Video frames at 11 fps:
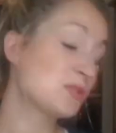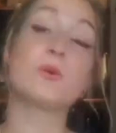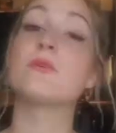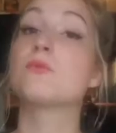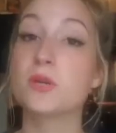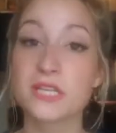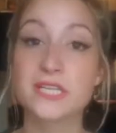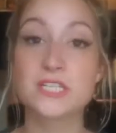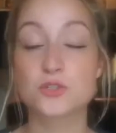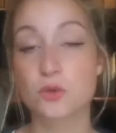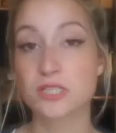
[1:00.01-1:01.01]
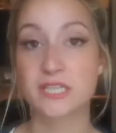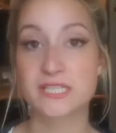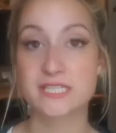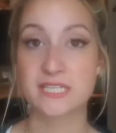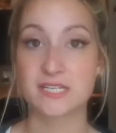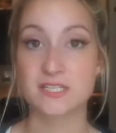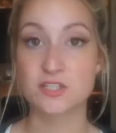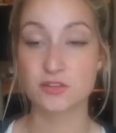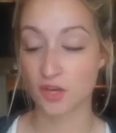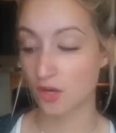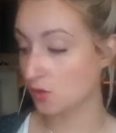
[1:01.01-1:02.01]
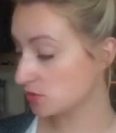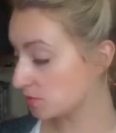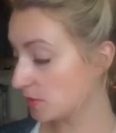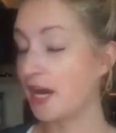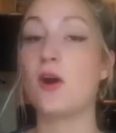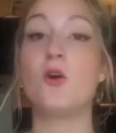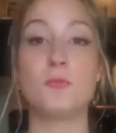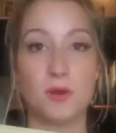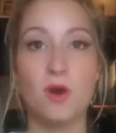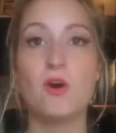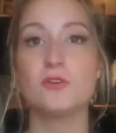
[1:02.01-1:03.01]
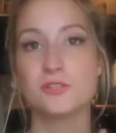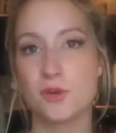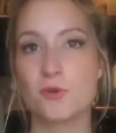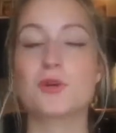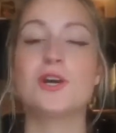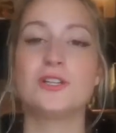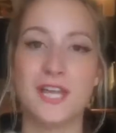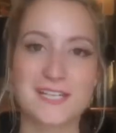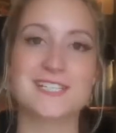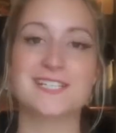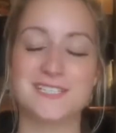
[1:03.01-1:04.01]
So I've really enjoyed listening to those, but I'm also collecting